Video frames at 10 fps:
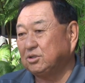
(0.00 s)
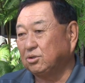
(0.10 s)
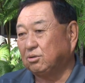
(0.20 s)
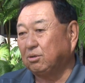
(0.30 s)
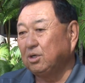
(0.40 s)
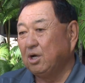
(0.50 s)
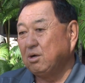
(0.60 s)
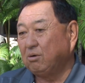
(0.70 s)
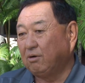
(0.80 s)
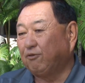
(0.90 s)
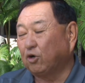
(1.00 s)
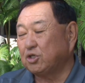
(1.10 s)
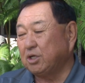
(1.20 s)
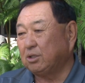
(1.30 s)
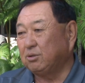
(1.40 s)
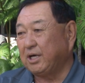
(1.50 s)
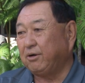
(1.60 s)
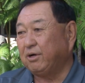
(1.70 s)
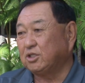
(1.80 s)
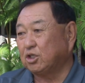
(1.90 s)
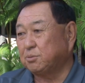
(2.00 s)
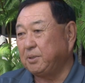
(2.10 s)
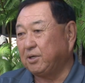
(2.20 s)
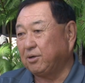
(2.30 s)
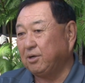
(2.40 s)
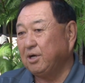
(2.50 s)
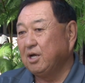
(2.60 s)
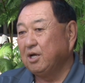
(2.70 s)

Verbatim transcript: So we were fortunate to get her as a speaker.